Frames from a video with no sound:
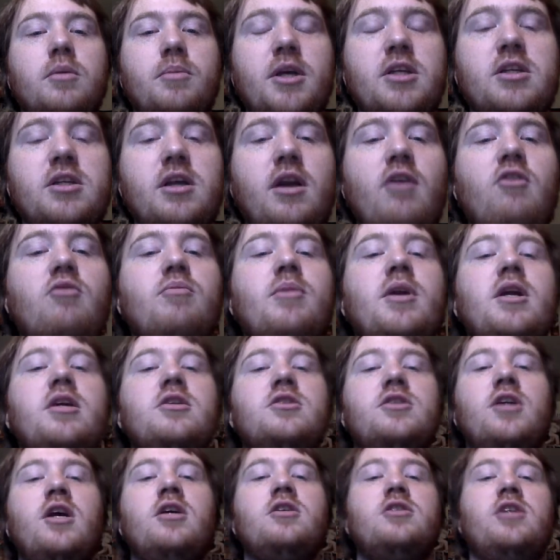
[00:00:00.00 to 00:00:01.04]
peace out, everybody.
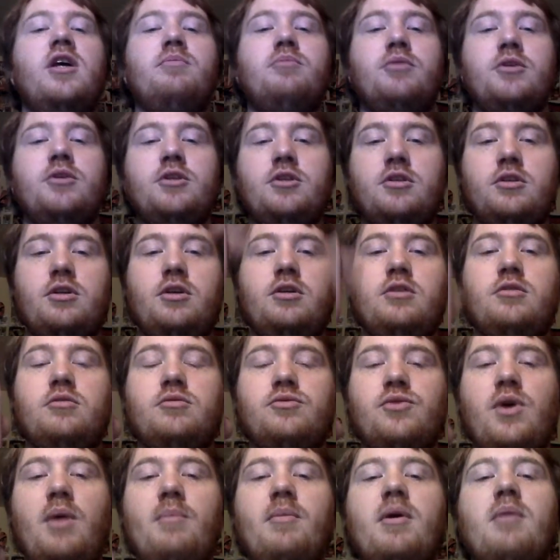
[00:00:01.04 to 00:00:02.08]
Stay safe. Please continue to
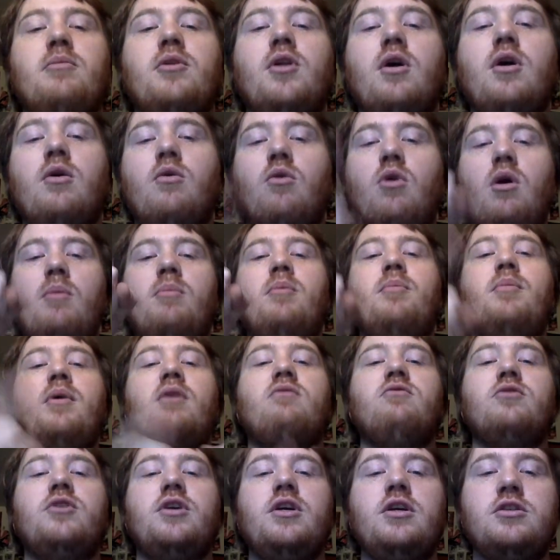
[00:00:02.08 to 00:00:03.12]
subscribe down below or up
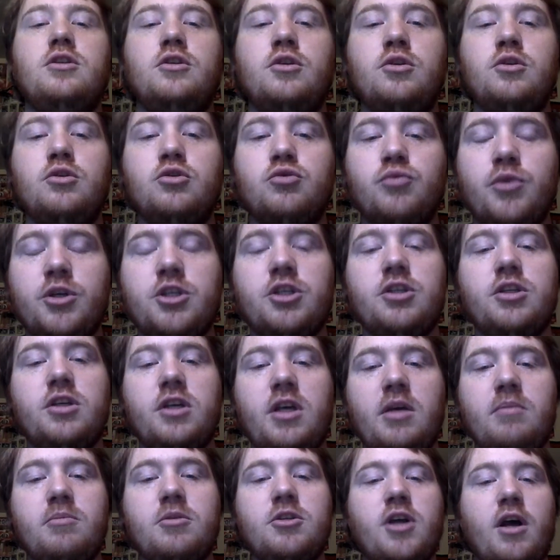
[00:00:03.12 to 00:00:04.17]
above on the easy-to-use widget to
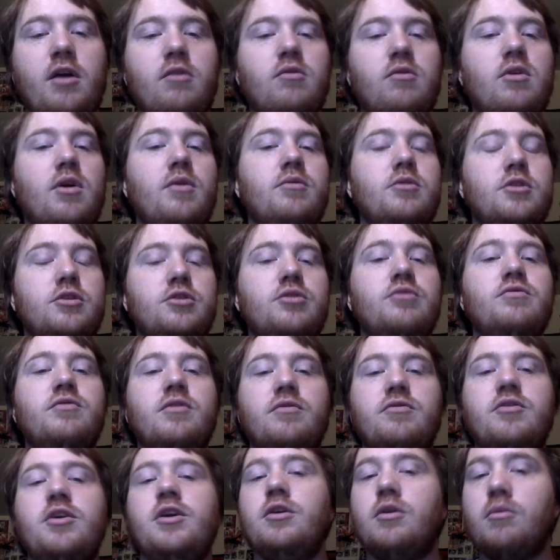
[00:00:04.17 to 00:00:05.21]
keep the channel growing to two
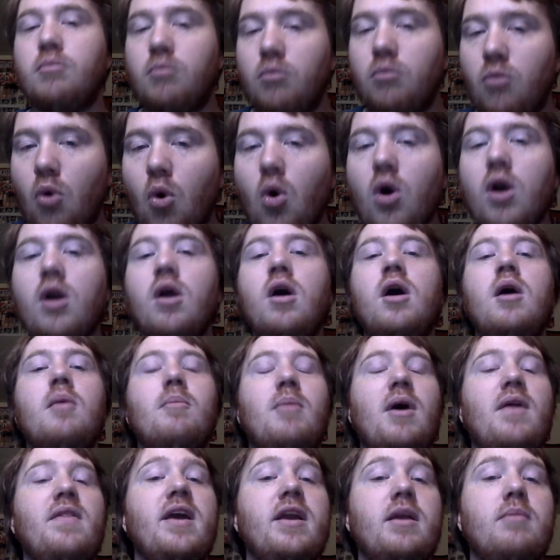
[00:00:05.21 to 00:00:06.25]
fifteen or more
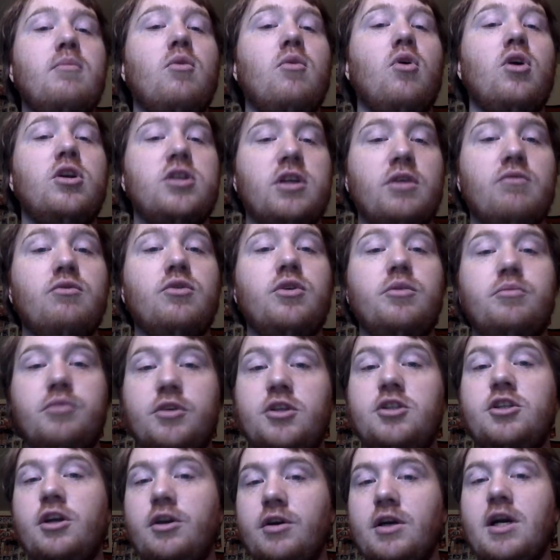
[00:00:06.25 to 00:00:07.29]
by the end of March. I really
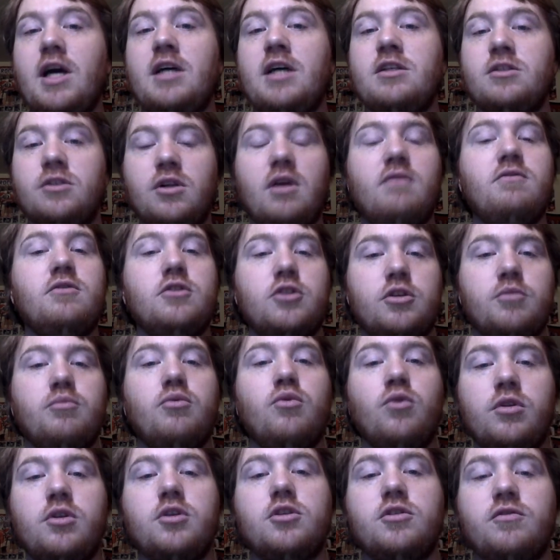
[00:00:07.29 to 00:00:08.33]
appreciate your guys' love and
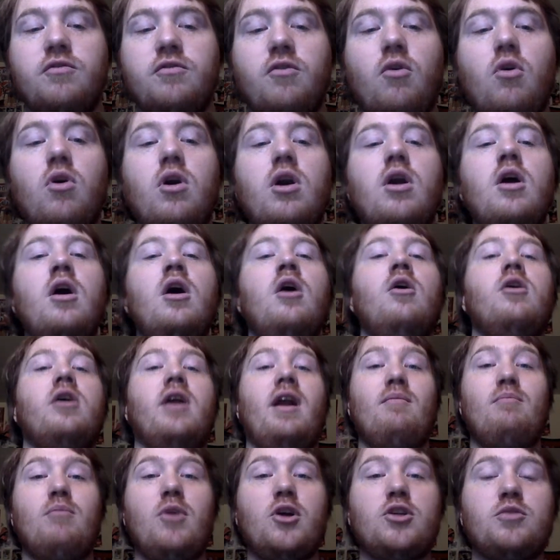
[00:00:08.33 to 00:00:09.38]
support this far. Could
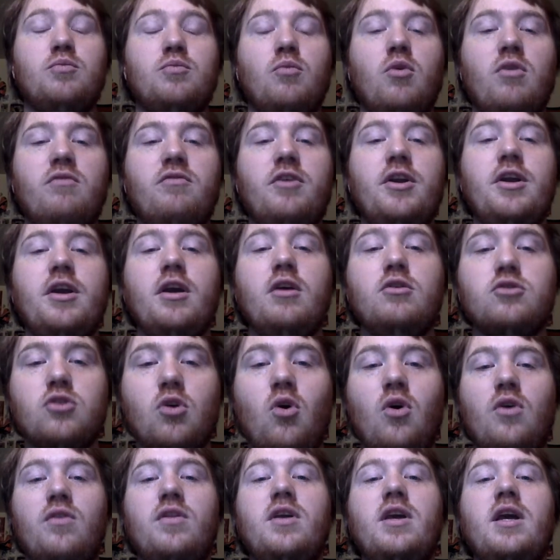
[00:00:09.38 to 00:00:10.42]
have much more videos
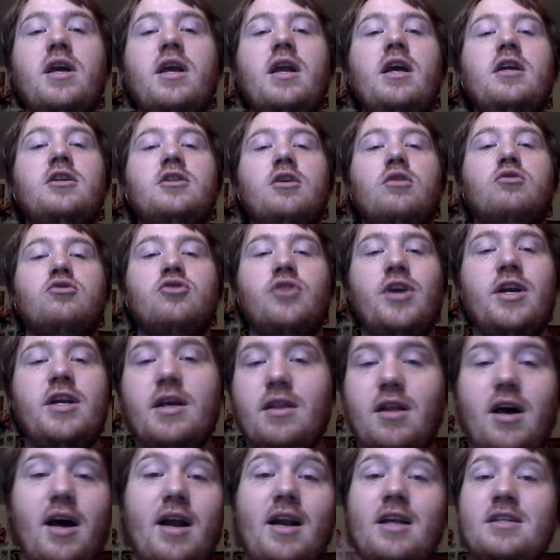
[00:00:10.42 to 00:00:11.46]
on the N H L trade
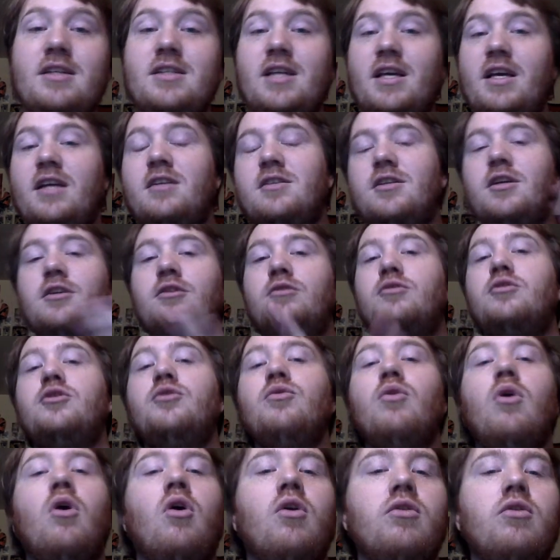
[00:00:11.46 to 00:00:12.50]
deadline as I continue to
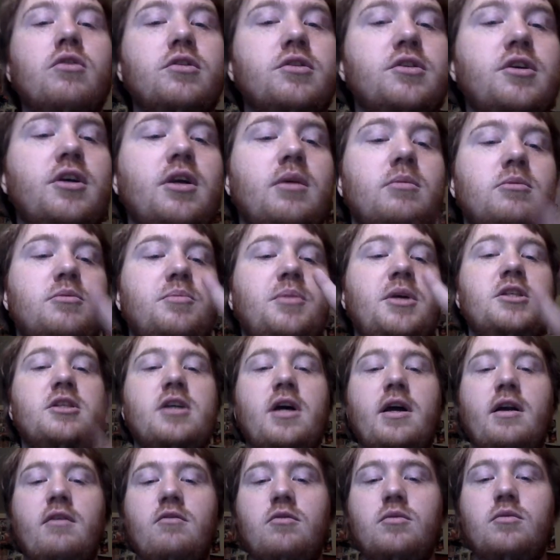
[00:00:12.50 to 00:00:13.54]
do all the teams. Peace
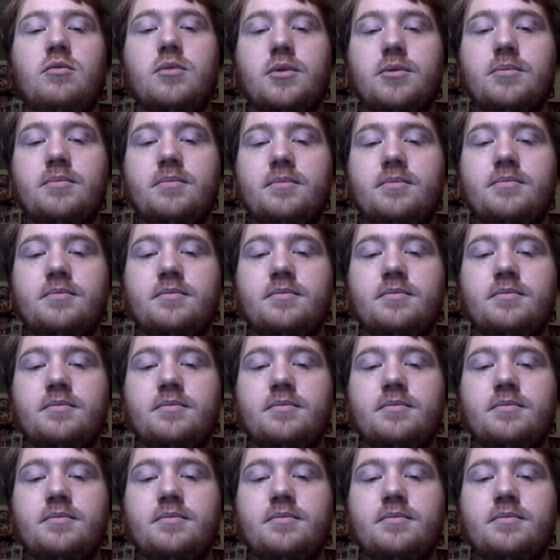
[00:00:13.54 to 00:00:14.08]
out, everyone.